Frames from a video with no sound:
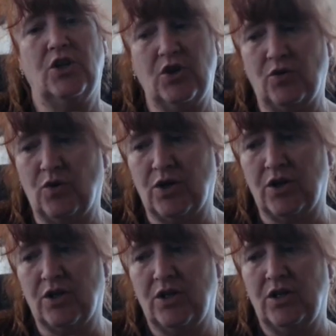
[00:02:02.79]

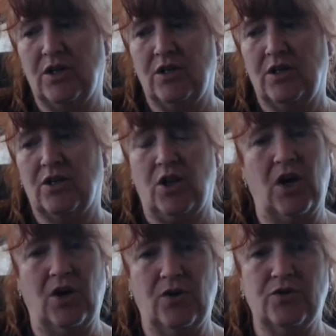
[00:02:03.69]
your
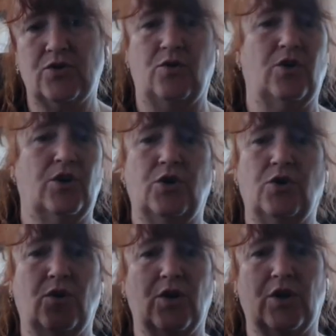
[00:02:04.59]
clothes or
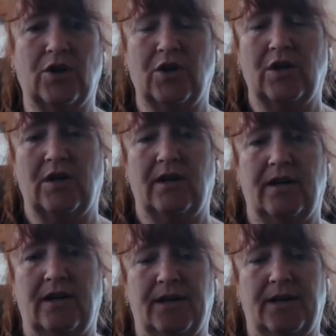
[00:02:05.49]
your
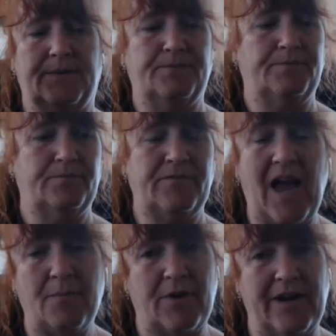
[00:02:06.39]
um,
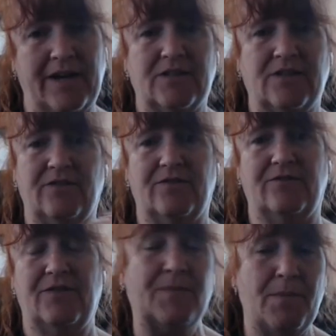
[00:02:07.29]
fabrics
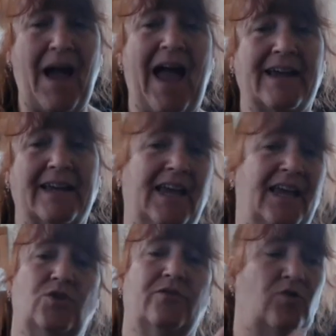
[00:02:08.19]
from the back, and you